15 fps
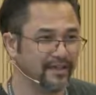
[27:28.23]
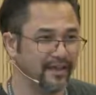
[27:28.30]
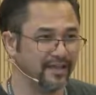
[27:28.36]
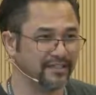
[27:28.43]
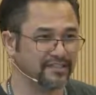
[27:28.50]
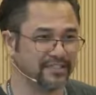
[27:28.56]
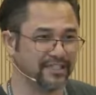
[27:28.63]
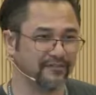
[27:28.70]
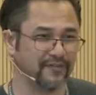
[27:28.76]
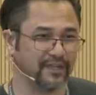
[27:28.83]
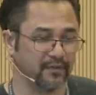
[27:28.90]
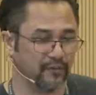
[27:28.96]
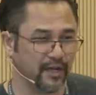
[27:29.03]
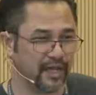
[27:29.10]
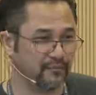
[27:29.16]
in a
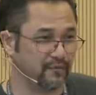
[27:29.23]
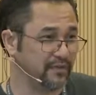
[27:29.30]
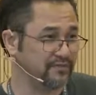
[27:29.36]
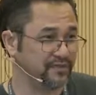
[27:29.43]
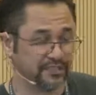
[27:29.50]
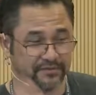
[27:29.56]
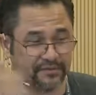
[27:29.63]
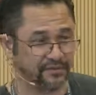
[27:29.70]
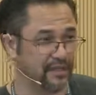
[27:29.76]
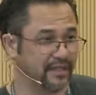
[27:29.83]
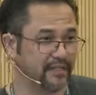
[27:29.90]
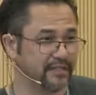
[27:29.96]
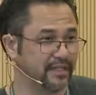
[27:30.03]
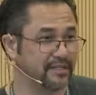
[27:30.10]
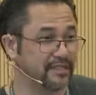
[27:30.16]
significant way, and we've since
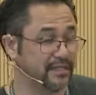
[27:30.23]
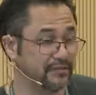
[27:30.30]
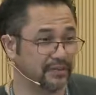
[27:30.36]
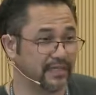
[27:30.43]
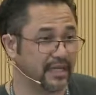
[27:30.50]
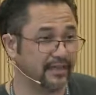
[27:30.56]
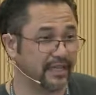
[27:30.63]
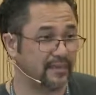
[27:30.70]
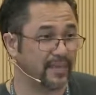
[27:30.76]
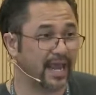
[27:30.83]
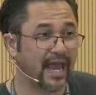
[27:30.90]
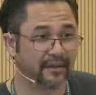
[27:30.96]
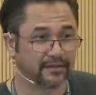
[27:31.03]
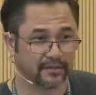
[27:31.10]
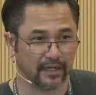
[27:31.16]
been continuing down that
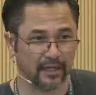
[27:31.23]
path.